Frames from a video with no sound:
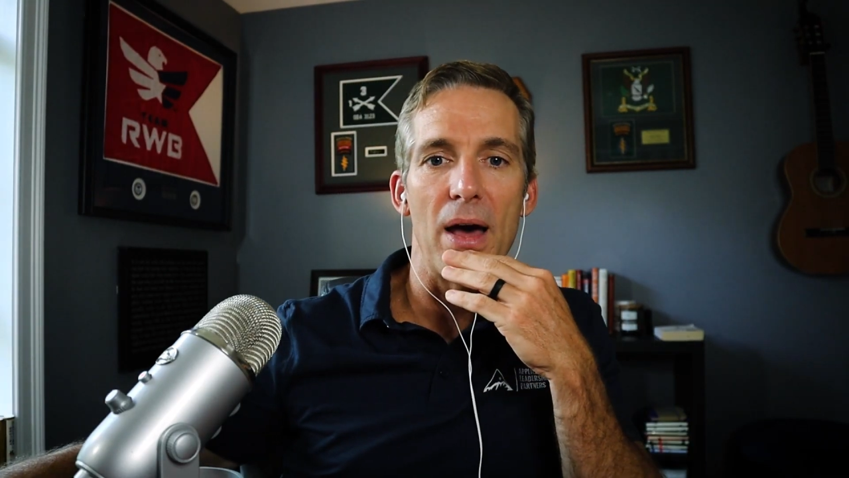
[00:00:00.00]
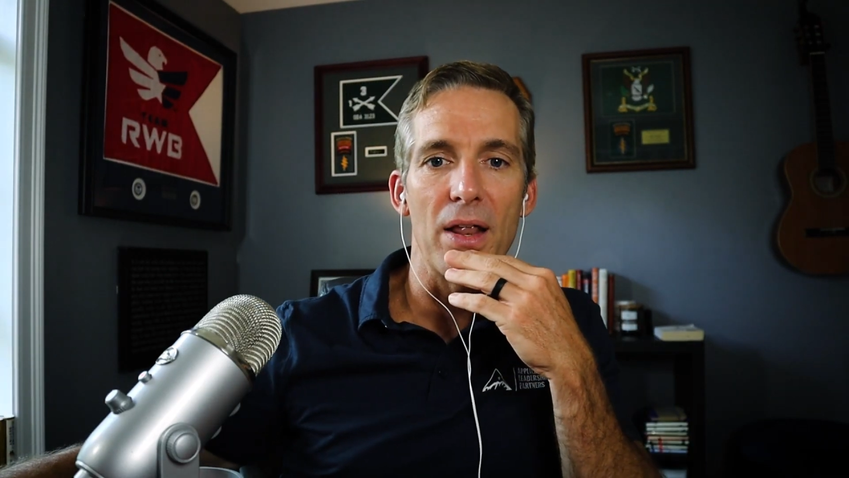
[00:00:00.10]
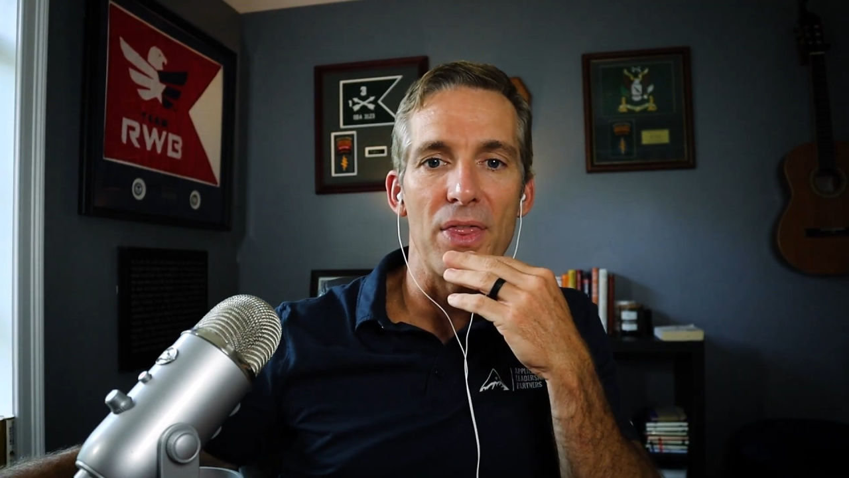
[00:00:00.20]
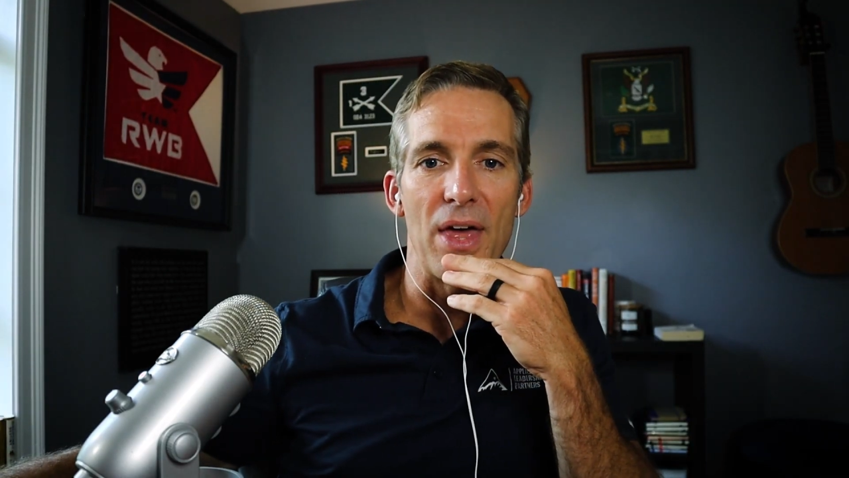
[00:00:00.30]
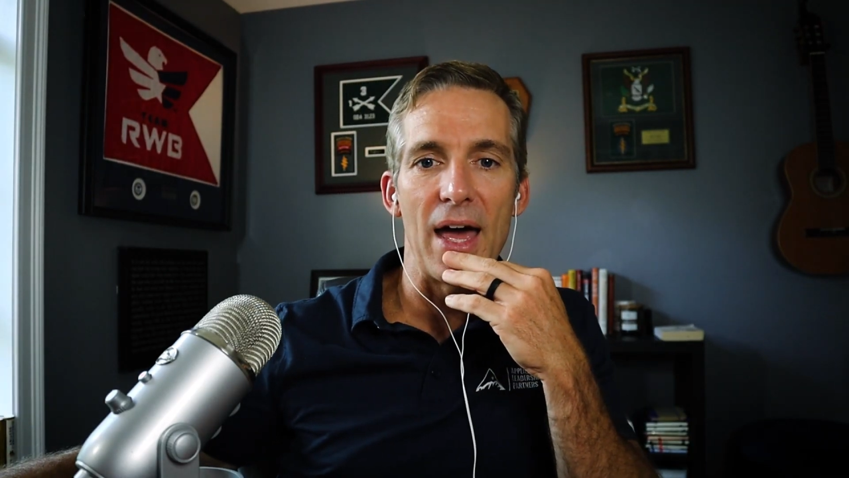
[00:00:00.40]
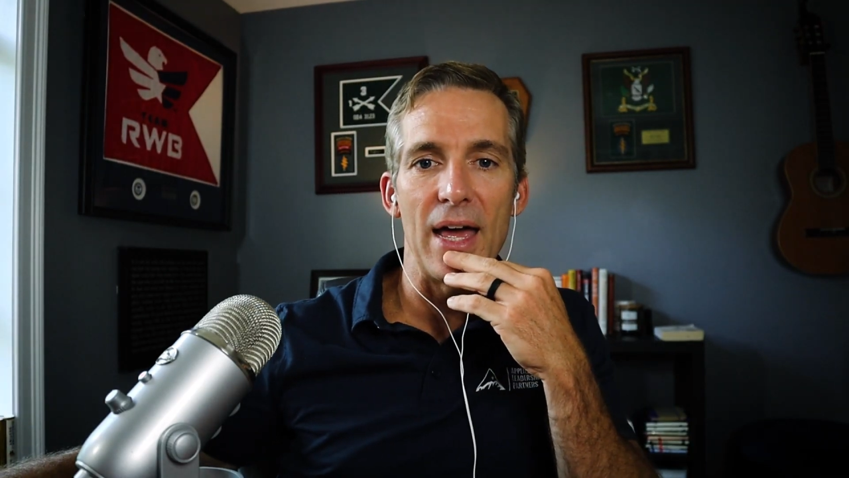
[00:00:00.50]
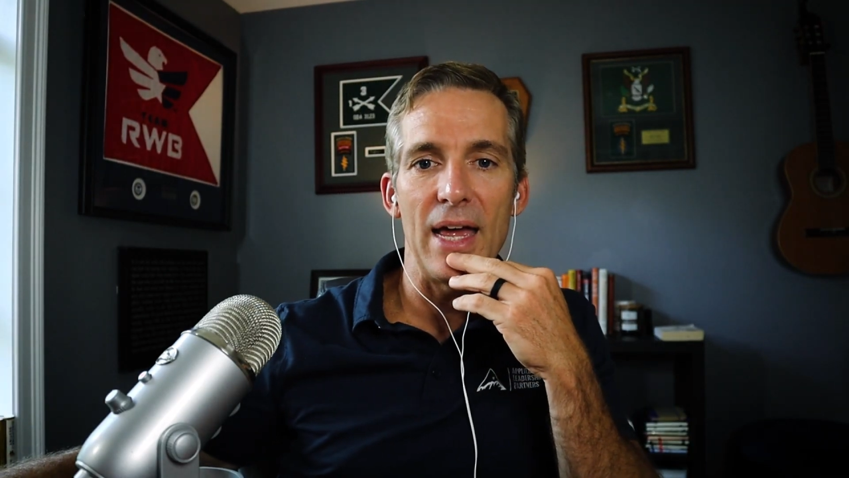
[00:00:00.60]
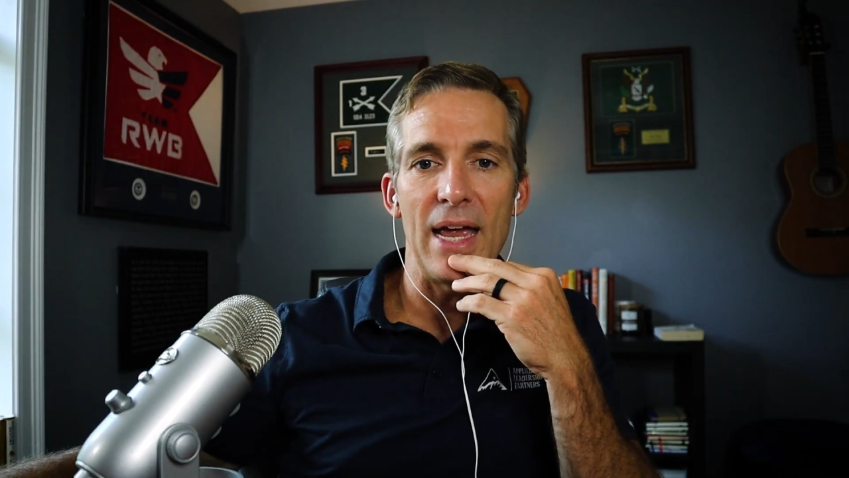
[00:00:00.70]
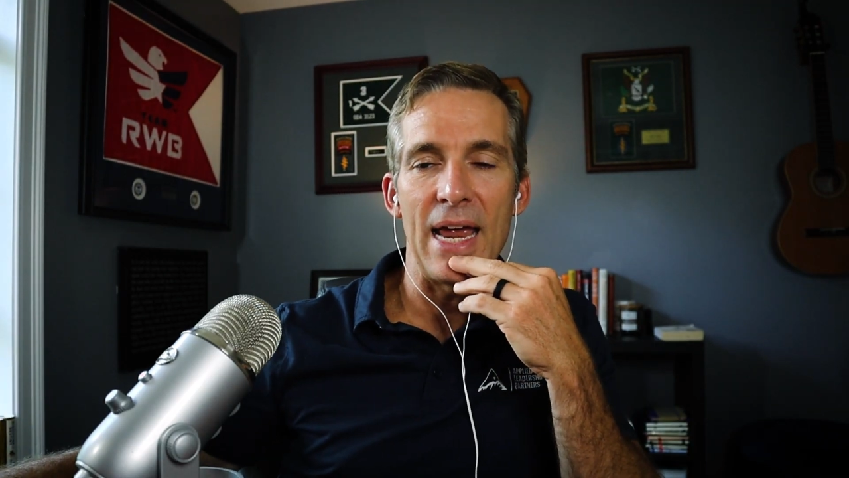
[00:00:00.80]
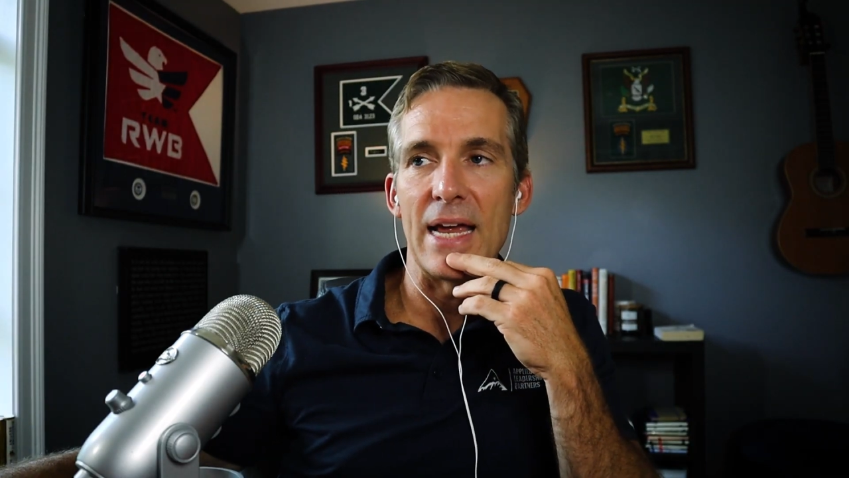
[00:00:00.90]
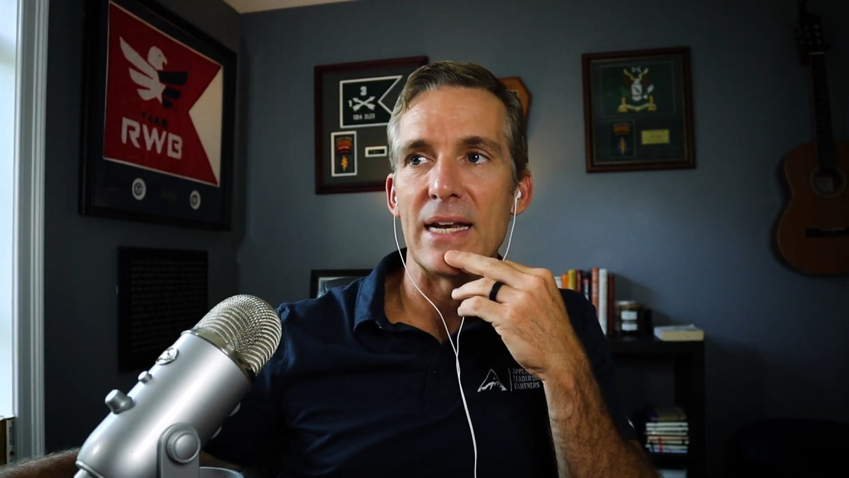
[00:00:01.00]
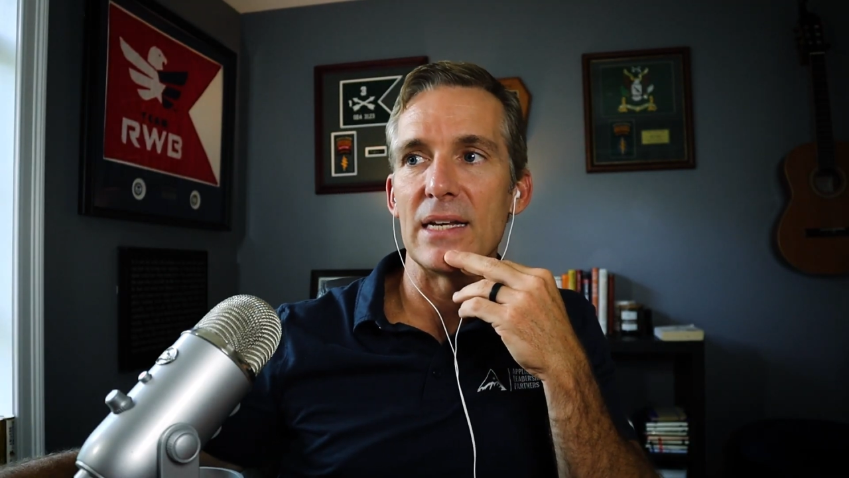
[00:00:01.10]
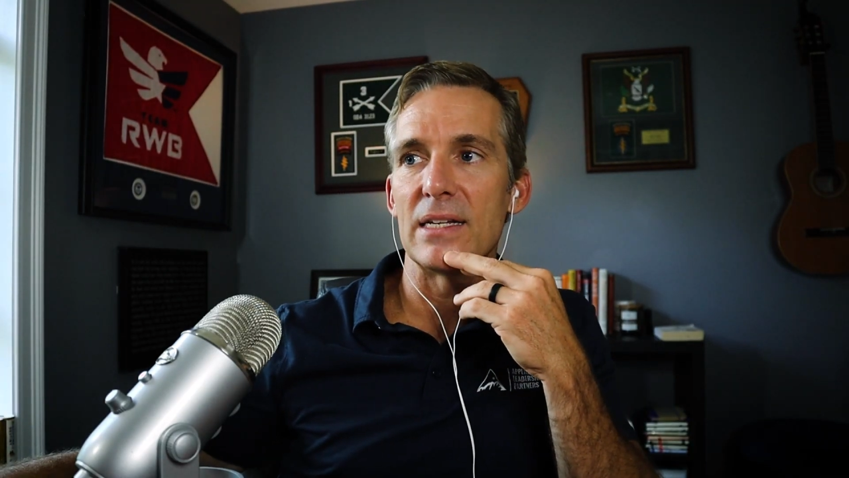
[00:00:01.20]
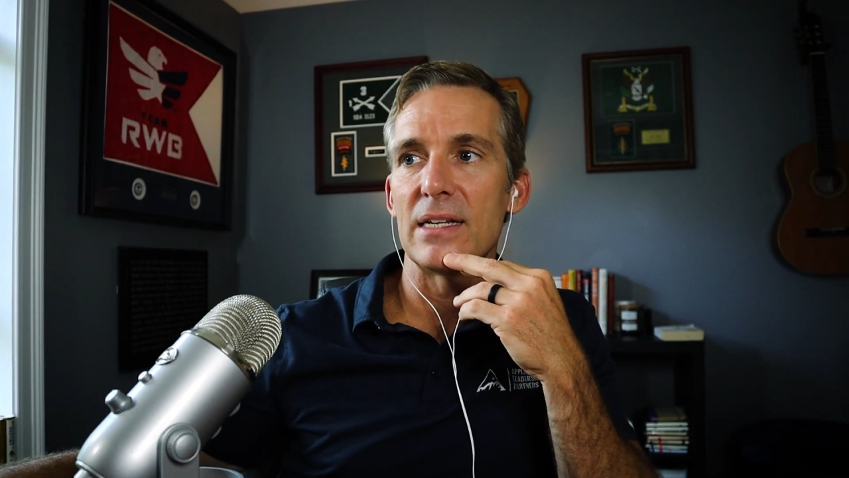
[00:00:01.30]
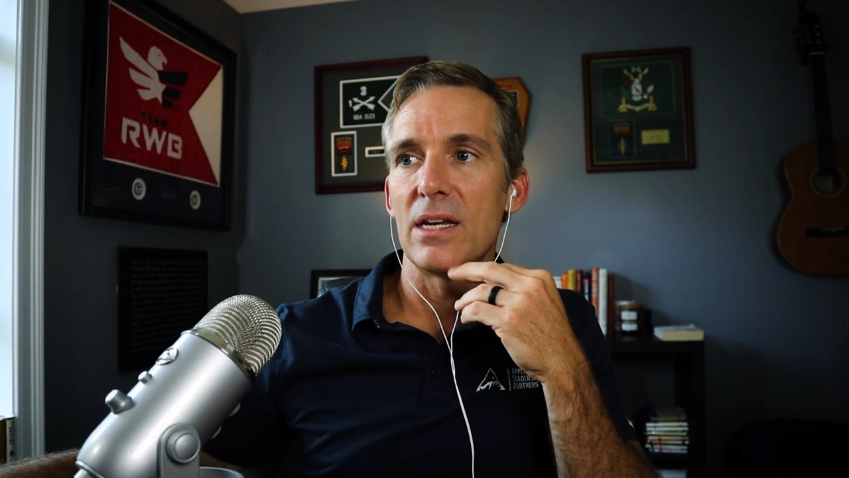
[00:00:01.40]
out of that. And